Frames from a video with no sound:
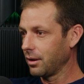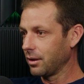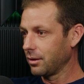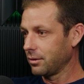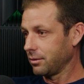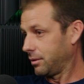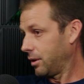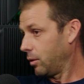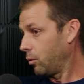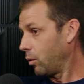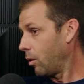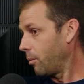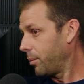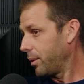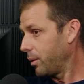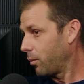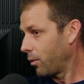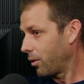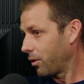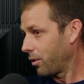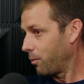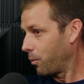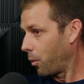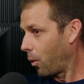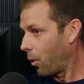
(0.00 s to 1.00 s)
it won't be
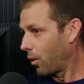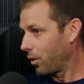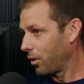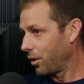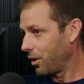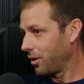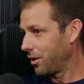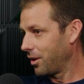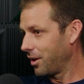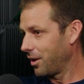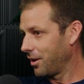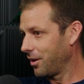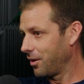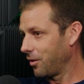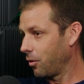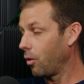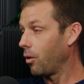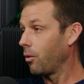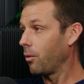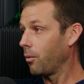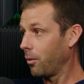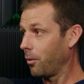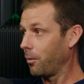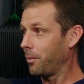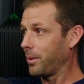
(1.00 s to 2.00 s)
worth more than it
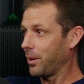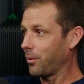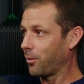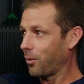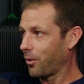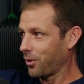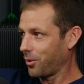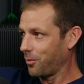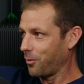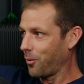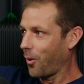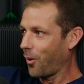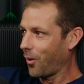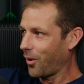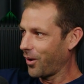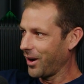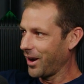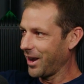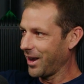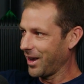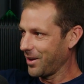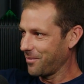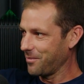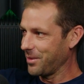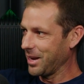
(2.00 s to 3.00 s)
will be worth
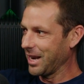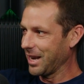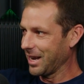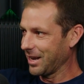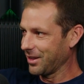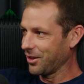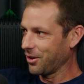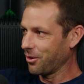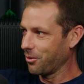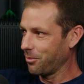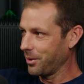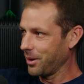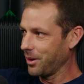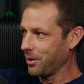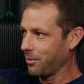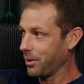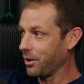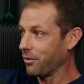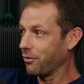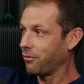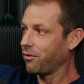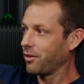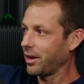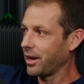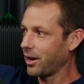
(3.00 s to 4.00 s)
more, meaning it'll be
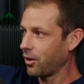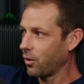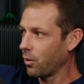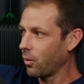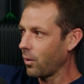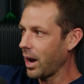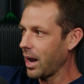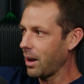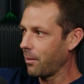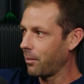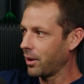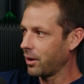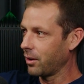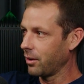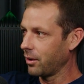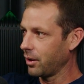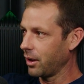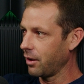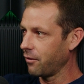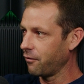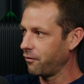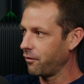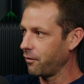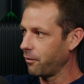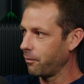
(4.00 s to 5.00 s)
inflated away, but
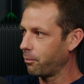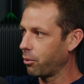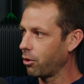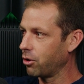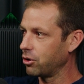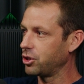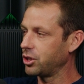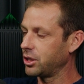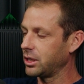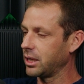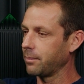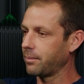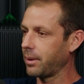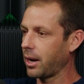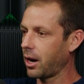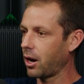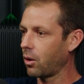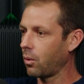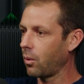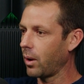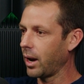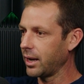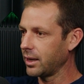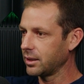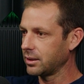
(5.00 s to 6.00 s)
of purchasing power
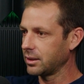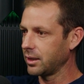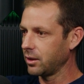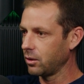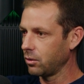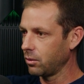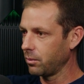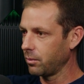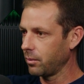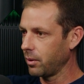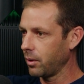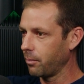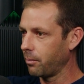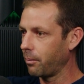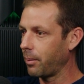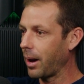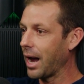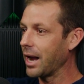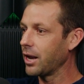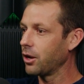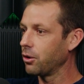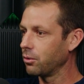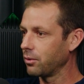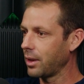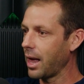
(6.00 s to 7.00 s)
wise, it'll be buy
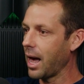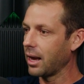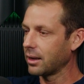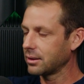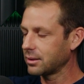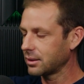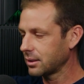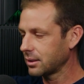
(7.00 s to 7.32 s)
you less.